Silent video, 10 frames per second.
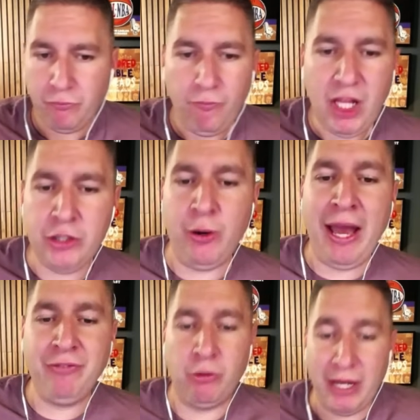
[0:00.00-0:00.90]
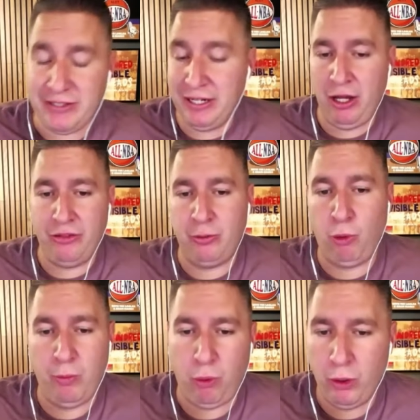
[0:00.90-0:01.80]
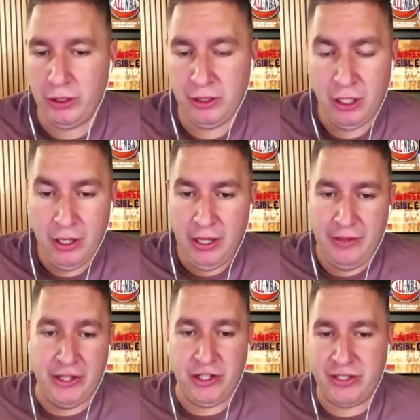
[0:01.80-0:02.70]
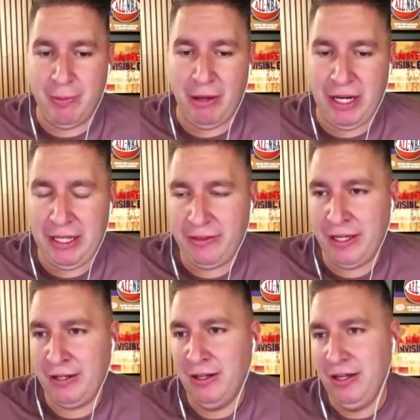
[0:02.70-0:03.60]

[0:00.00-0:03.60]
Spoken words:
You have to rest and health are more important than just about anything.